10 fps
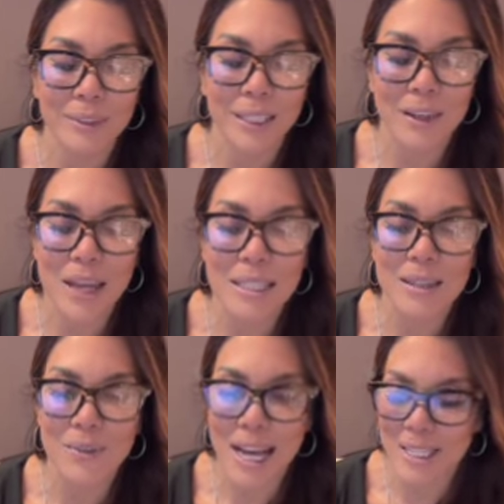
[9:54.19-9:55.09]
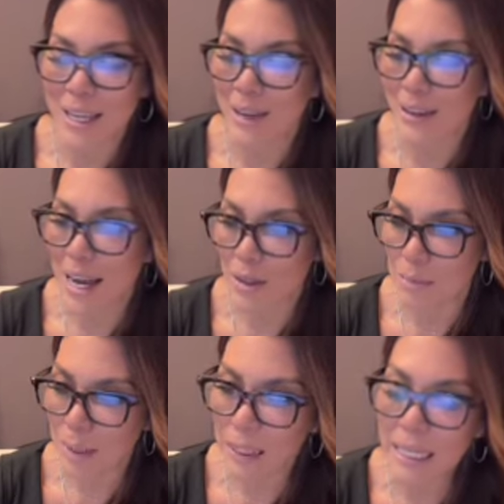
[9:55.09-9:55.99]
You know, that's the vacillator. Now, the
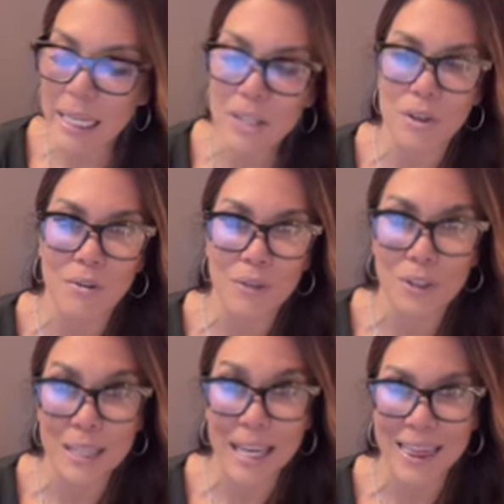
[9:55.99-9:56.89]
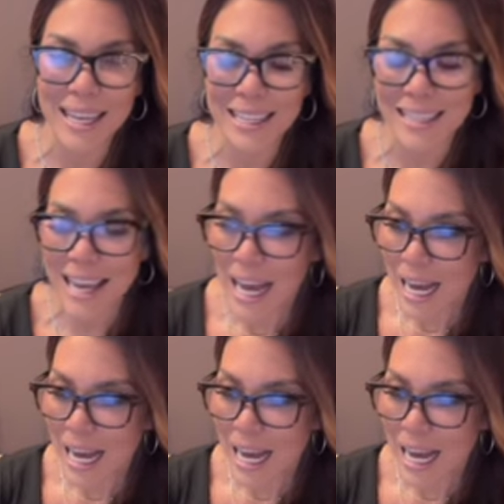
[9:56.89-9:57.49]
pleaser feels like this.